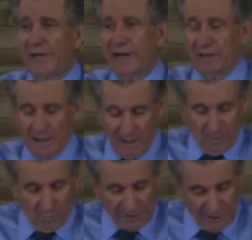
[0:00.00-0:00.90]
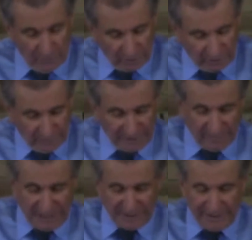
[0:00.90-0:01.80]
Now, we know a little bit
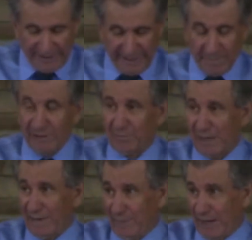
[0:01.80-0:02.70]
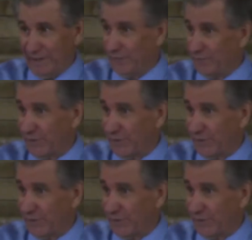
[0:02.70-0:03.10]
about Nadab and Abihu.